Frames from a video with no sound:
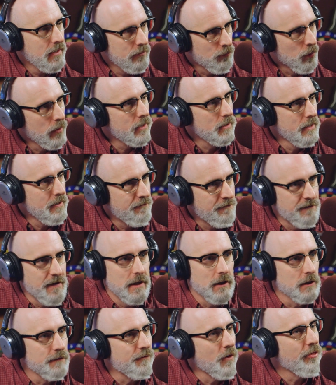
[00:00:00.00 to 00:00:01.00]
at Wrigley
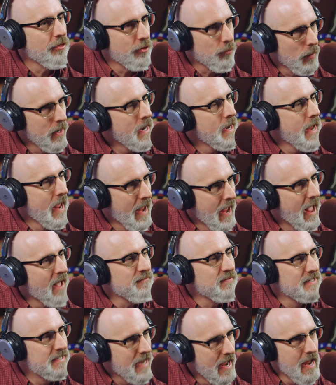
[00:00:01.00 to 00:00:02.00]
Field for
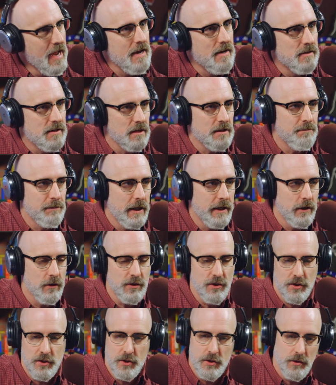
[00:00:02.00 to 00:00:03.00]
3.5 days as
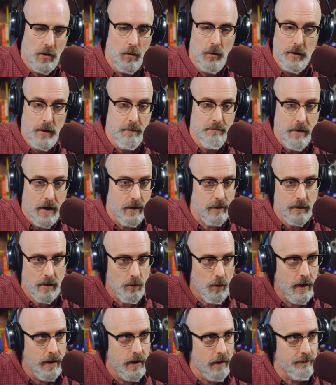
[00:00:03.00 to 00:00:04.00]
players slowly make
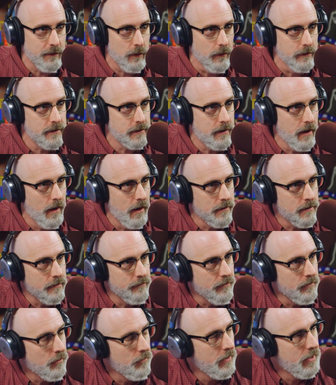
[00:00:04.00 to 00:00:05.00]
their way up to
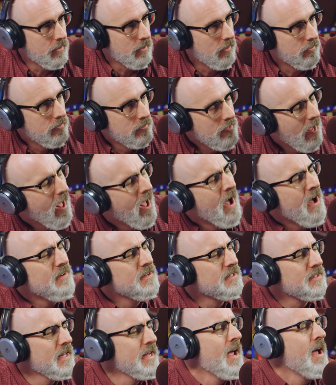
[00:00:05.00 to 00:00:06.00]
Wisconsin for the weekend. Yeah,
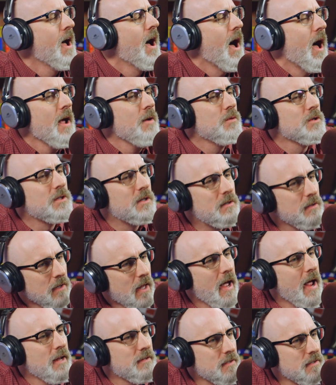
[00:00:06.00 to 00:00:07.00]
honestly, I was
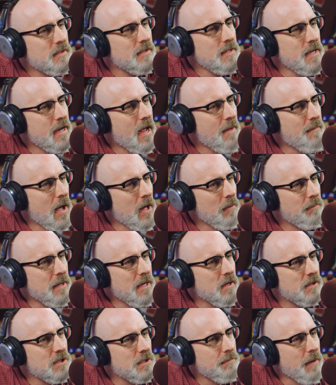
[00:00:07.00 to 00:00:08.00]
glad to see
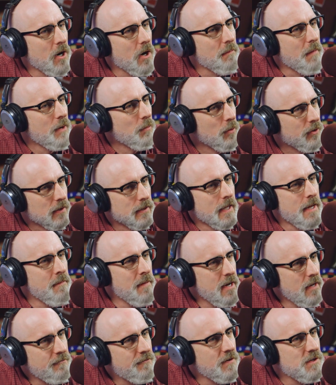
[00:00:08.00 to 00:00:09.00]
MLB experiment with
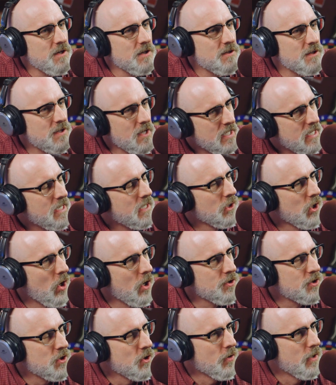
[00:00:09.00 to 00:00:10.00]
limited visits to the
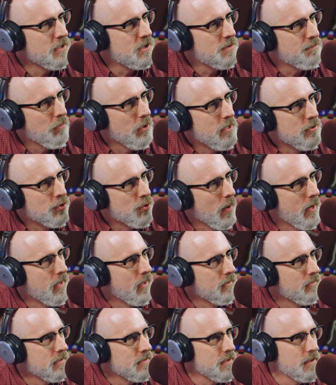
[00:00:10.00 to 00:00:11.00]
in-laws during spring
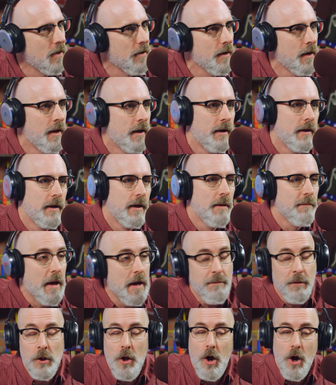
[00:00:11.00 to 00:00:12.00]
training this year.
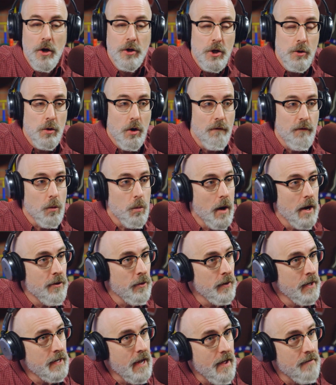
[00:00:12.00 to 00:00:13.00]
People argued over
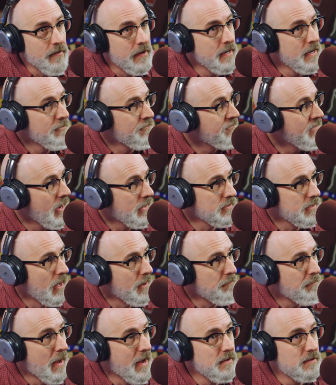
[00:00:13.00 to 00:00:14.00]
whether it'd have any effect
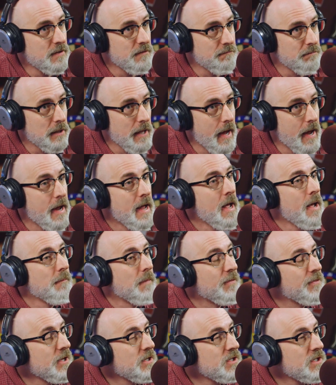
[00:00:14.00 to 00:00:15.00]
on pace of play,
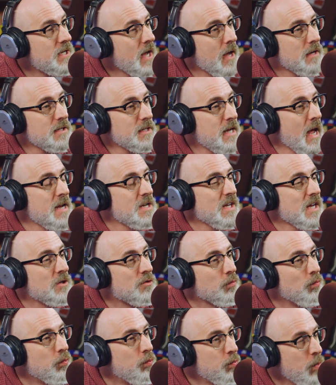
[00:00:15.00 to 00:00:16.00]
but this test case
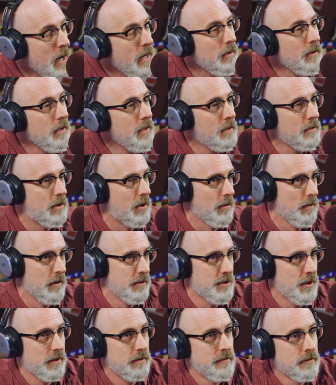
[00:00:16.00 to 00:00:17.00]
is really encouraging.